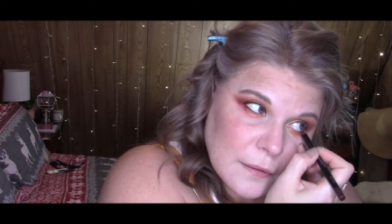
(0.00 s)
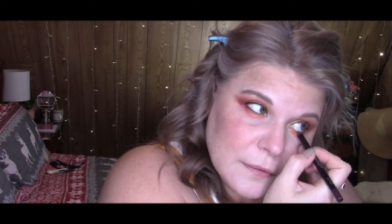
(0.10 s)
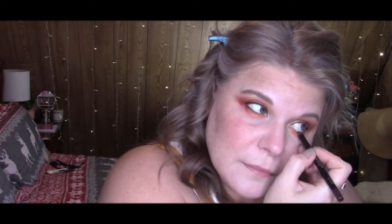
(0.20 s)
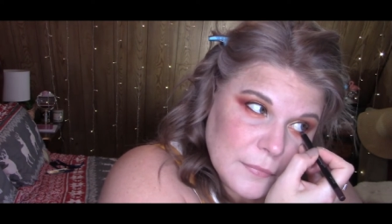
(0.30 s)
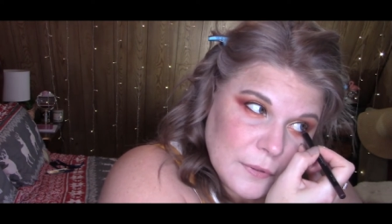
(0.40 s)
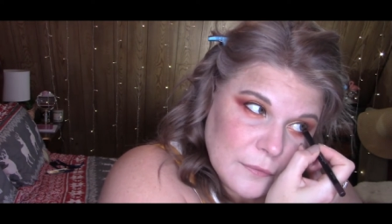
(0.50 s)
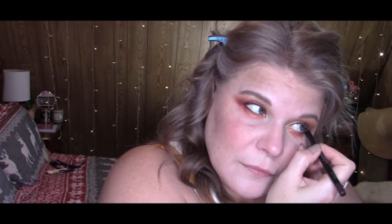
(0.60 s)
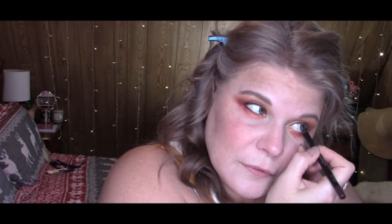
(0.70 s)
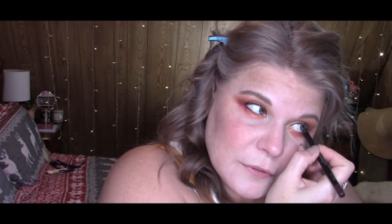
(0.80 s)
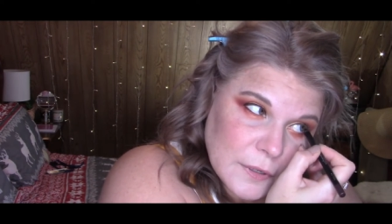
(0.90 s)
It's a
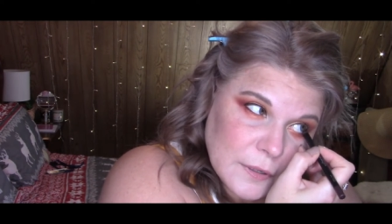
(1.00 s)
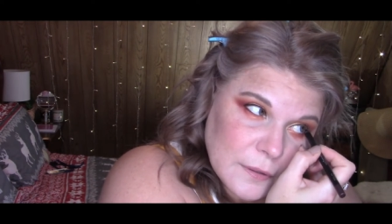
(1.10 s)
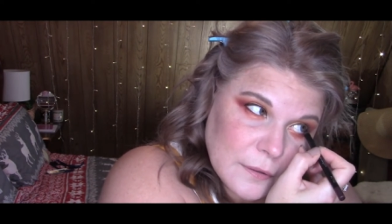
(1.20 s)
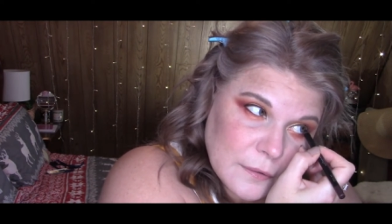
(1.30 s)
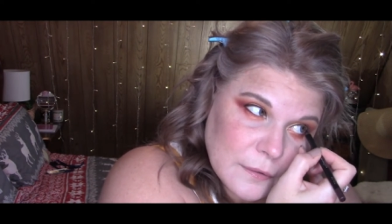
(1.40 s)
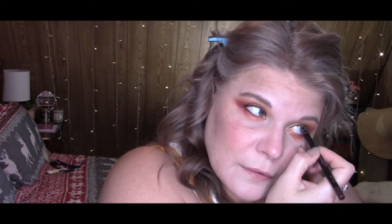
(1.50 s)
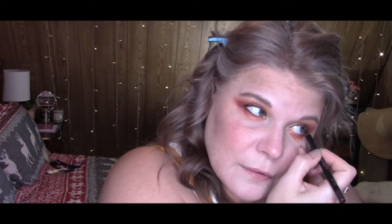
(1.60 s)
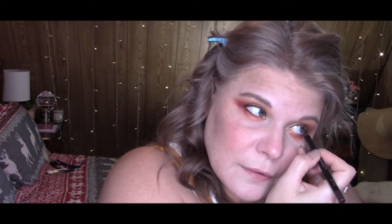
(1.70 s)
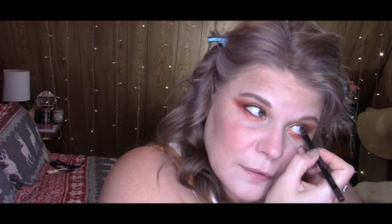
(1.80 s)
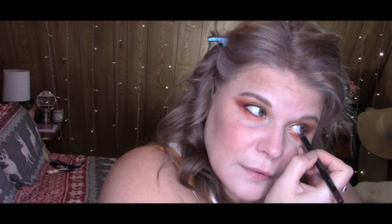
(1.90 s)
beautiful shade.
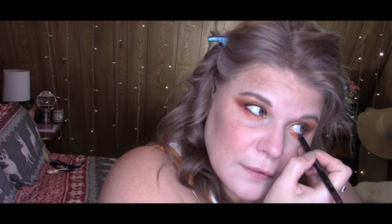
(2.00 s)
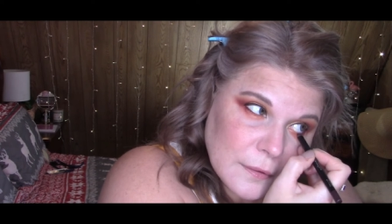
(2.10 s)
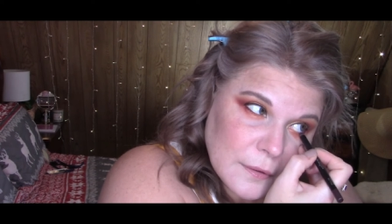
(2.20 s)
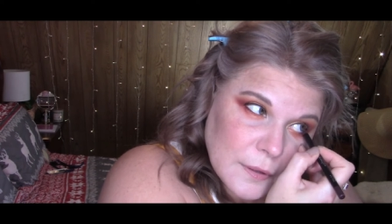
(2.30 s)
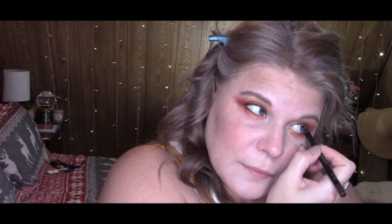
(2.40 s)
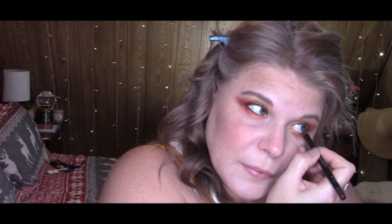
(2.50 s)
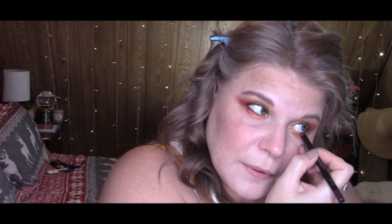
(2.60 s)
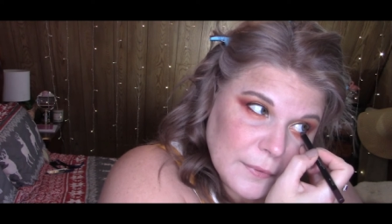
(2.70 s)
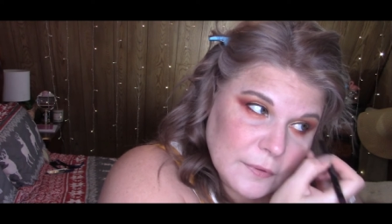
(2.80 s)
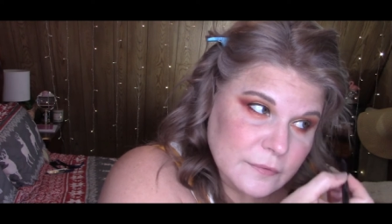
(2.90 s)
I'd
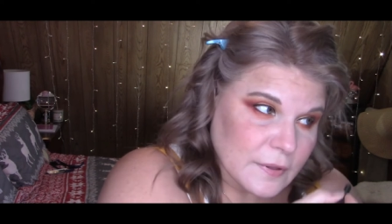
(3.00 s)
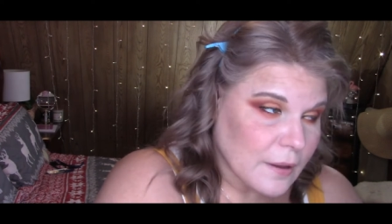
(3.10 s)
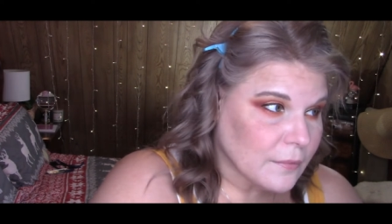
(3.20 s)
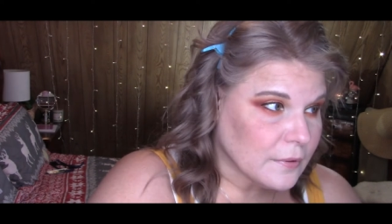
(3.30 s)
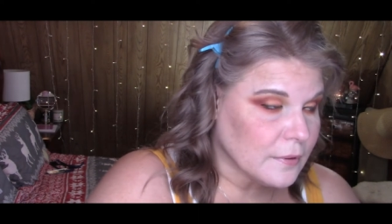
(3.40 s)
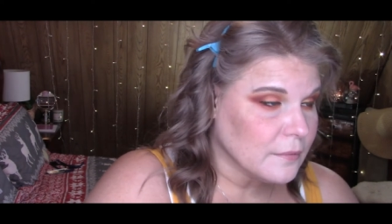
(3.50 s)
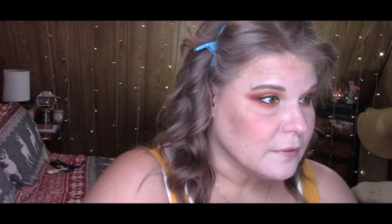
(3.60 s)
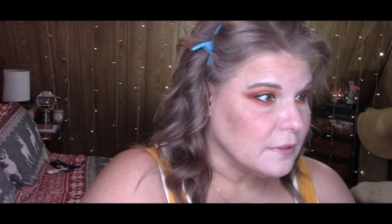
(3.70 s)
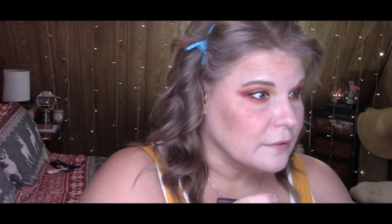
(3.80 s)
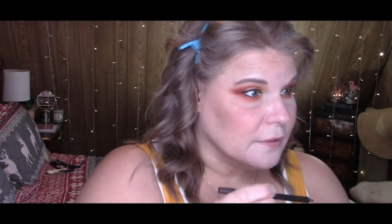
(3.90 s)
probably use that one
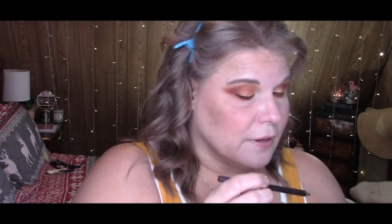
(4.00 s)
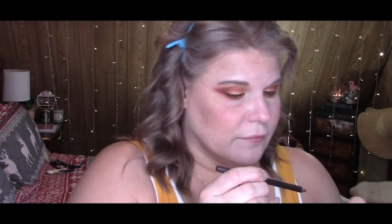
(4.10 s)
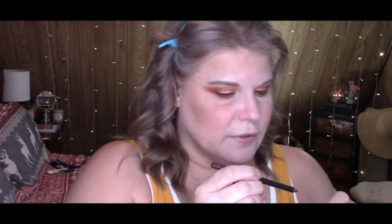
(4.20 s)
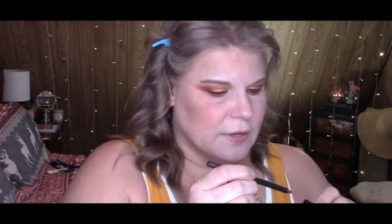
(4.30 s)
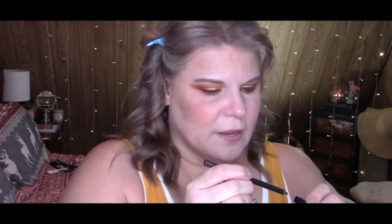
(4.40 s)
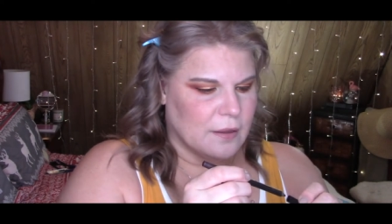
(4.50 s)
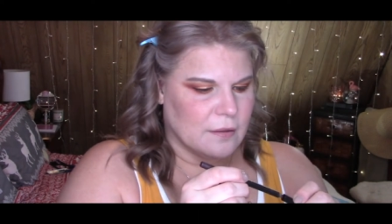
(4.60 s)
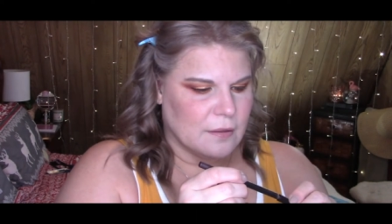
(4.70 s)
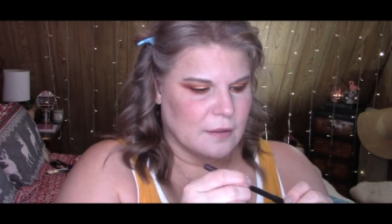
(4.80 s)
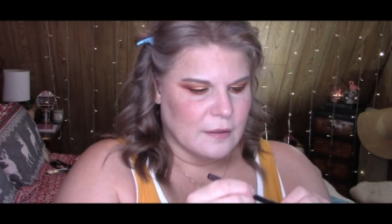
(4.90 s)
nearly every day
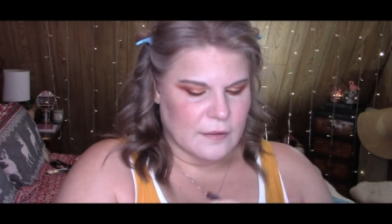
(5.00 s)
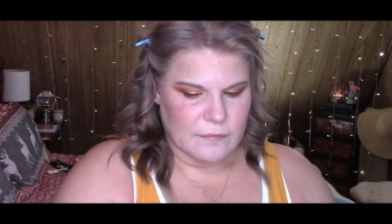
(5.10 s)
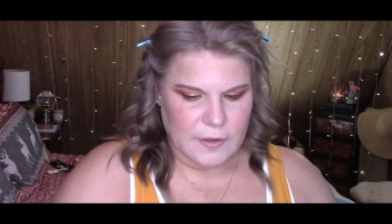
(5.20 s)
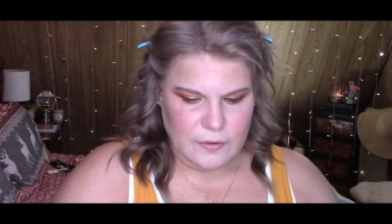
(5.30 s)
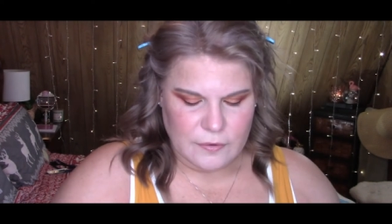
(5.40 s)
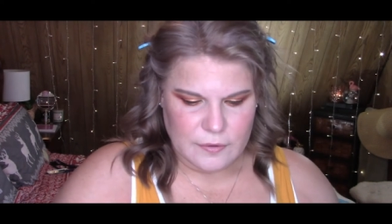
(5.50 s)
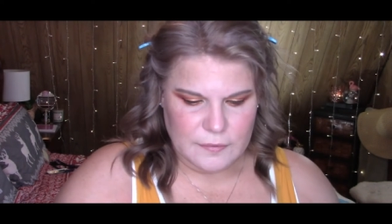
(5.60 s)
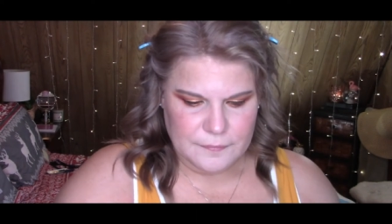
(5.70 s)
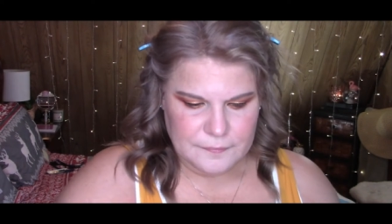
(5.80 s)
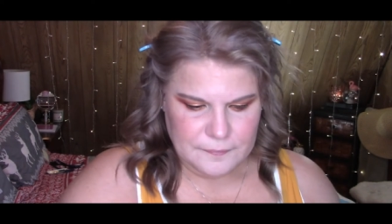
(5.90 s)
if I
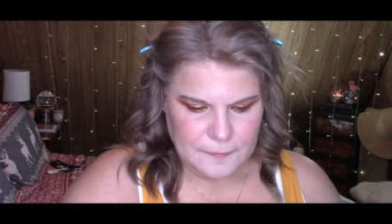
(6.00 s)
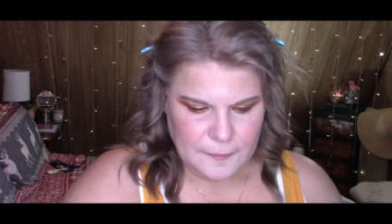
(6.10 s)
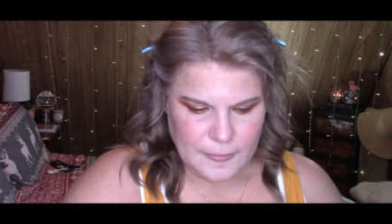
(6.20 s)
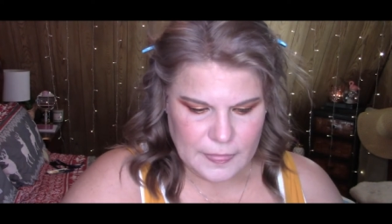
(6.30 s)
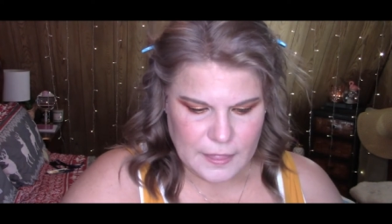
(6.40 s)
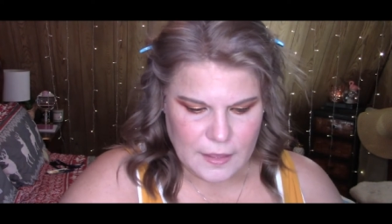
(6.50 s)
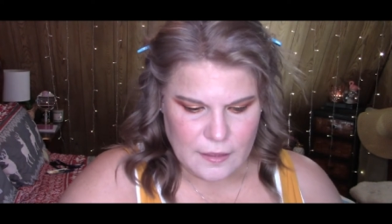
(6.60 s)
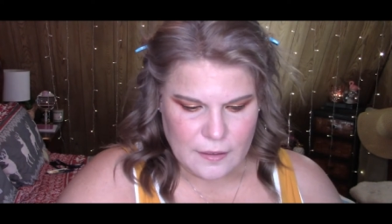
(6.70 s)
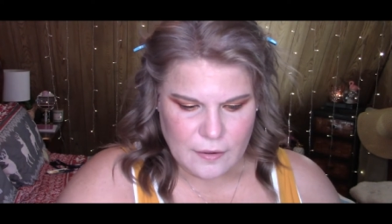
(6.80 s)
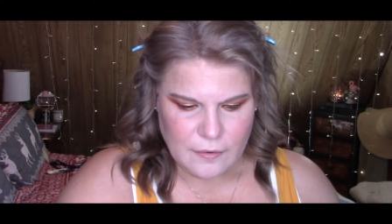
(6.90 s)
could.
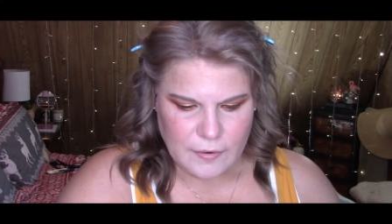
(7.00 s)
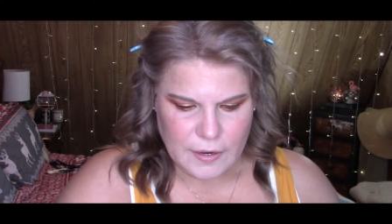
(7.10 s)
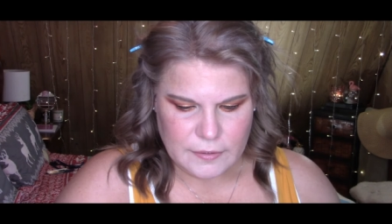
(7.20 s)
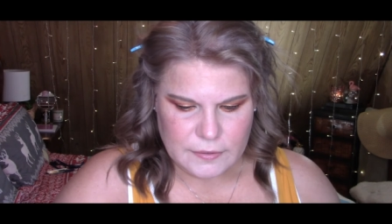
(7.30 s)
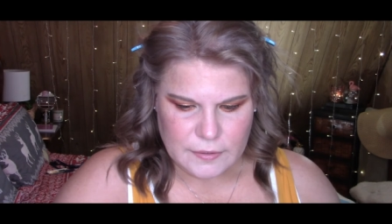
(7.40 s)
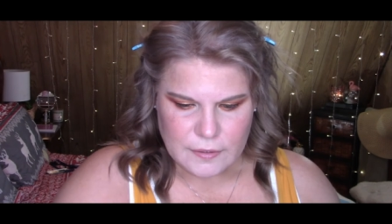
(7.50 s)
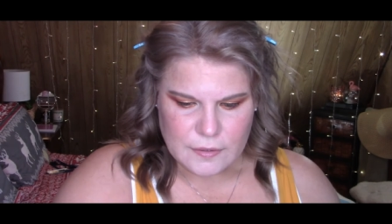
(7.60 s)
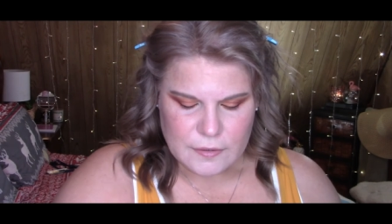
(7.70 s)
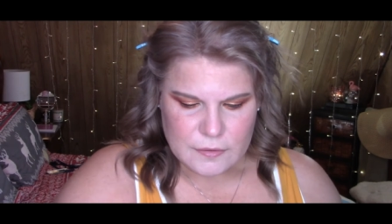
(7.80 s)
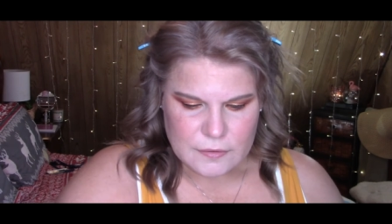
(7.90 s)
All right,
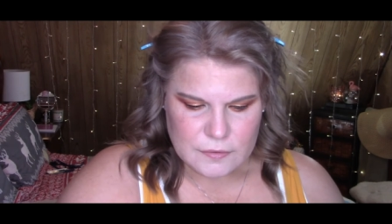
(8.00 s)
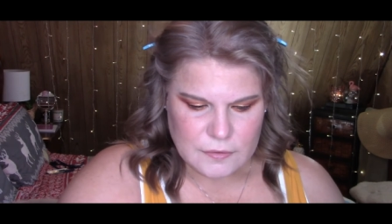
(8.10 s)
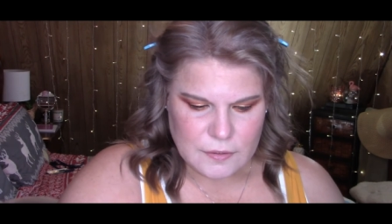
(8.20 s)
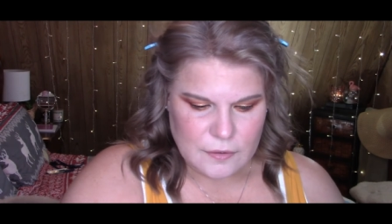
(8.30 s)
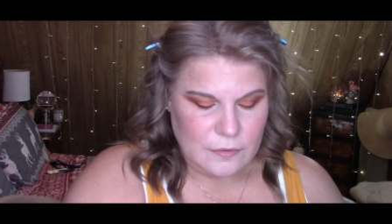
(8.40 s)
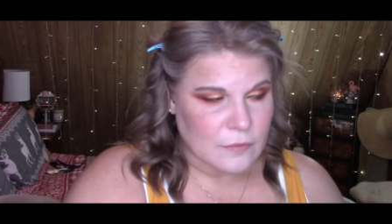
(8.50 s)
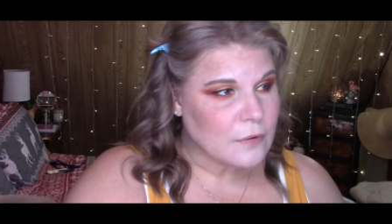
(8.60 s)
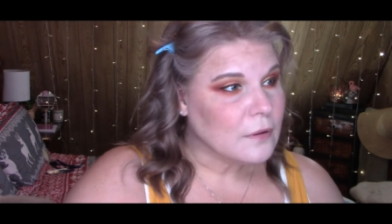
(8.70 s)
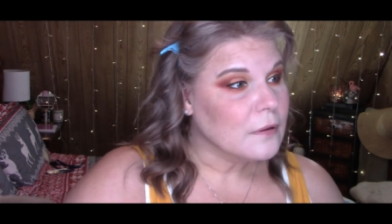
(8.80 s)
so